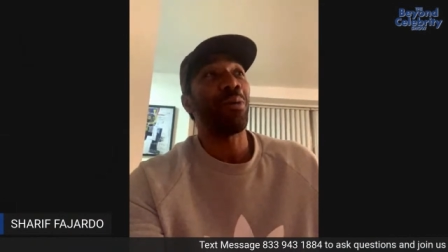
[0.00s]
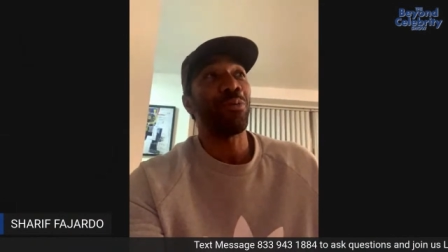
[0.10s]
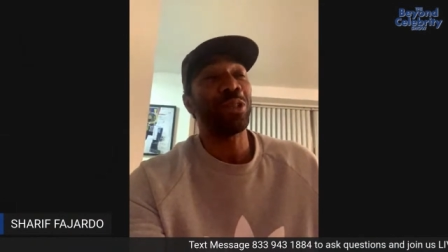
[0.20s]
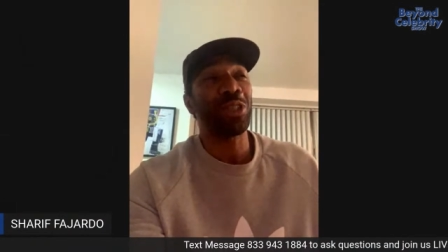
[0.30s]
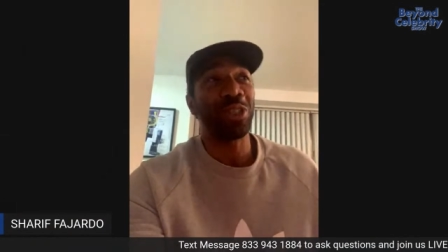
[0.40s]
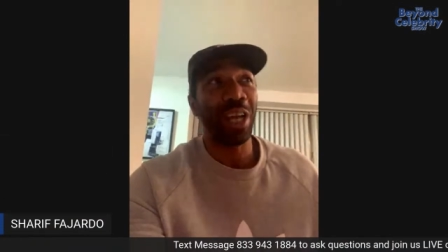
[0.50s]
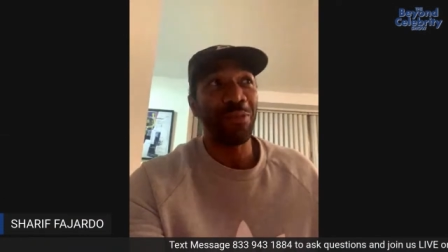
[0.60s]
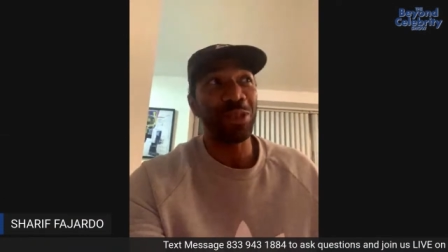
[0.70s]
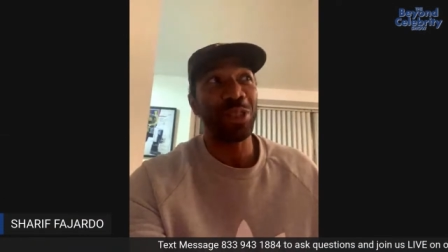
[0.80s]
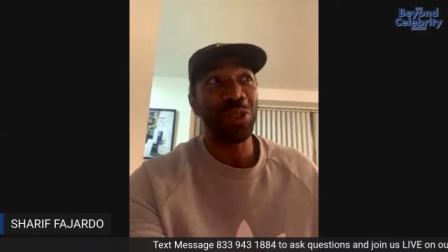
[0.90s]
Richard
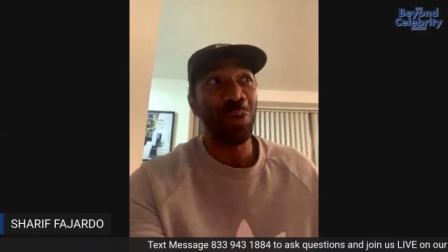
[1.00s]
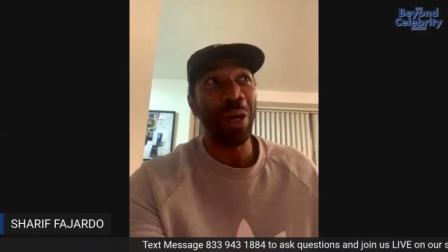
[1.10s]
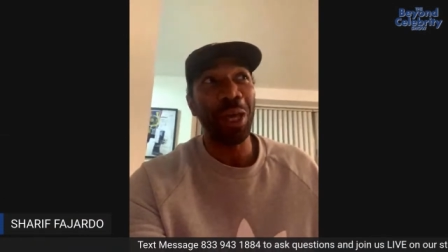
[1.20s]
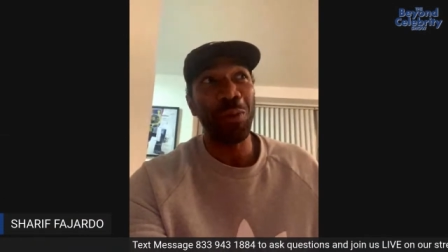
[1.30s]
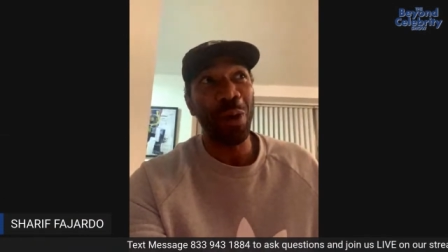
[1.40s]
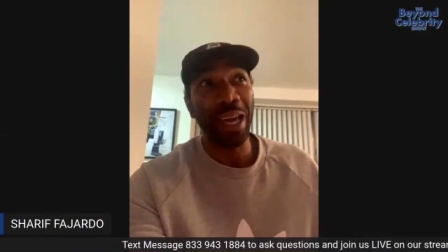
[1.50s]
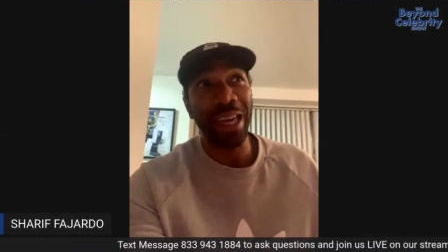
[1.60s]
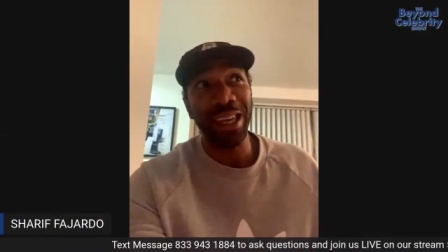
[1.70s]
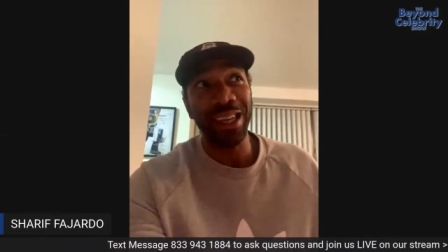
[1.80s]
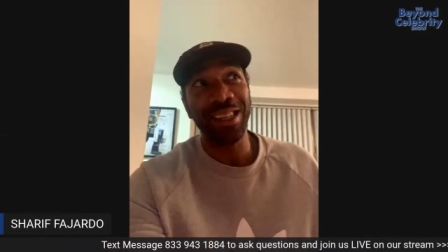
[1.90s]
Jefferson, Dwayne
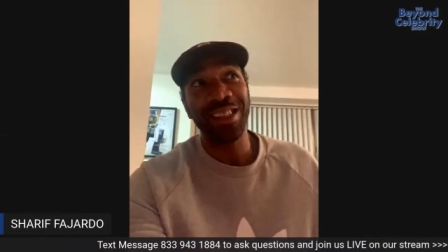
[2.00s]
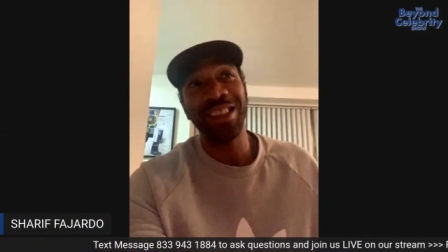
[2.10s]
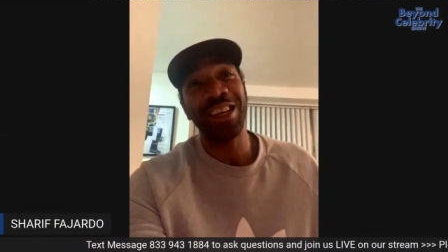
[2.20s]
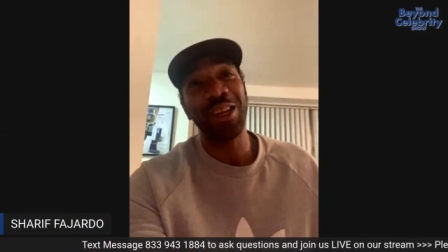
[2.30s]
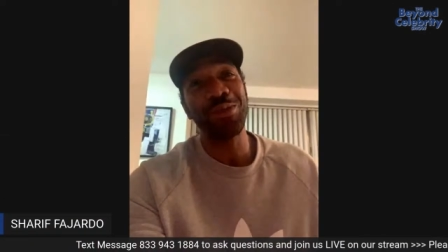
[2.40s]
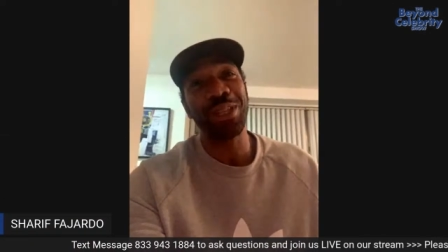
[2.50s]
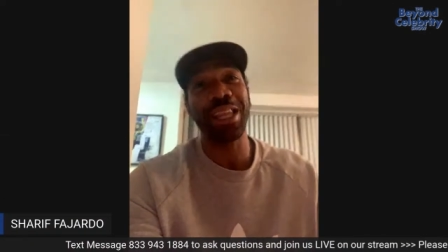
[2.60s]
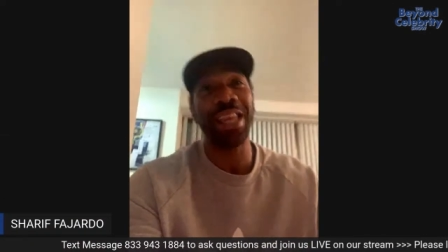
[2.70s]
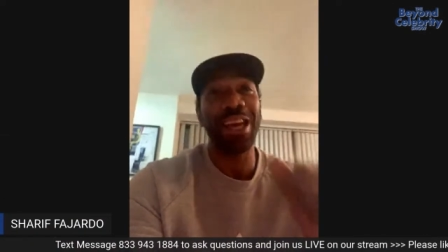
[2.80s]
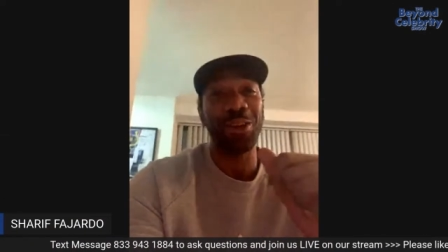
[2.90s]
Wade. Yeah,
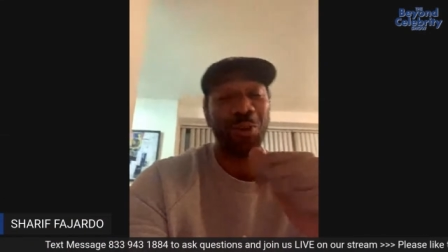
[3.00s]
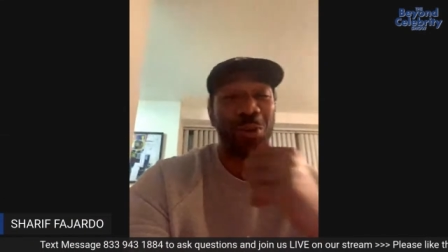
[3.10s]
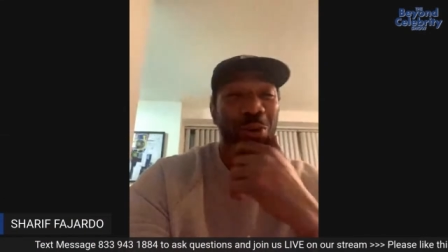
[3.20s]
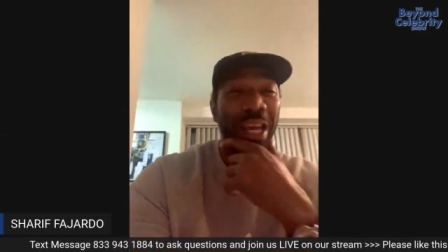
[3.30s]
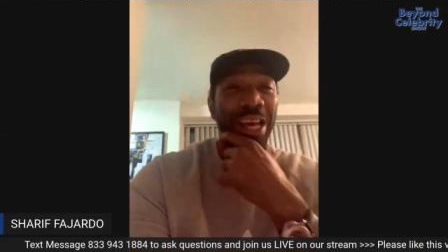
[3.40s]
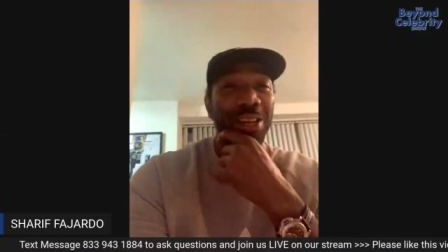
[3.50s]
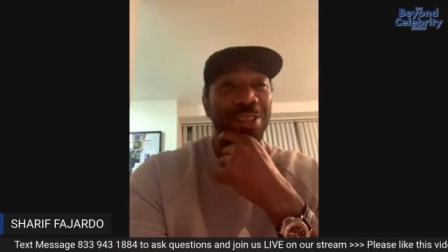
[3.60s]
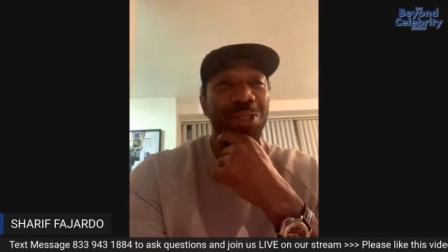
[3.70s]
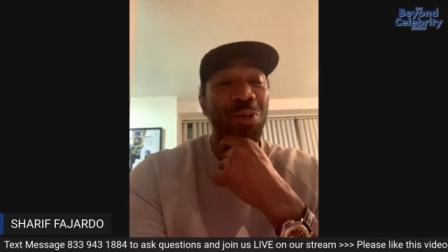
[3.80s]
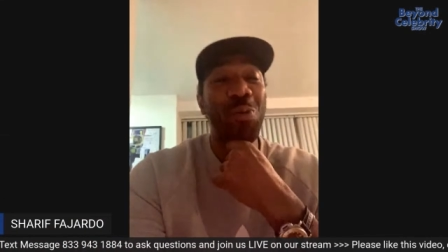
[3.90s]
they had a crew. They had a
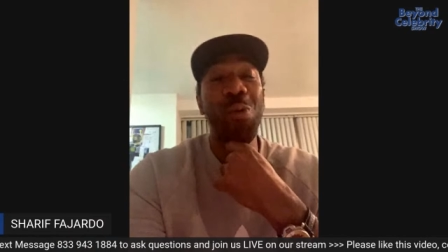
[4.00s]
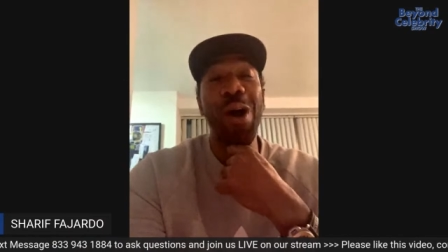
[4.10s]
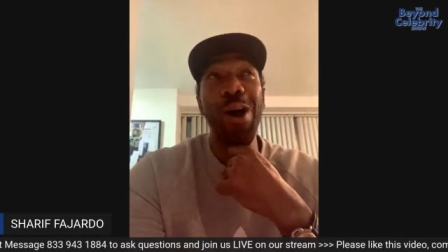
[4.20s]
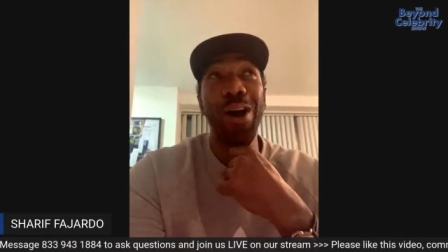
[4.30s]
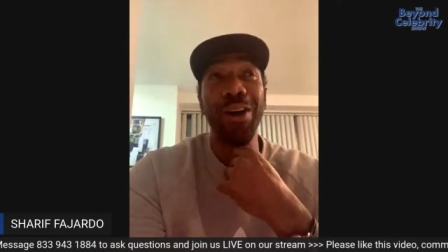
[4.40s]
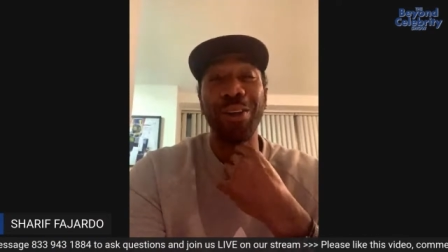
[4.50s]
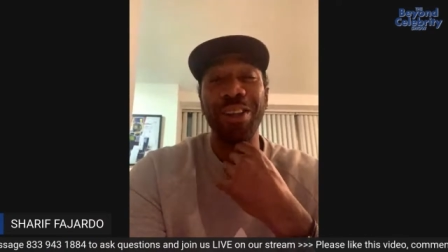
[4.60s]
squad.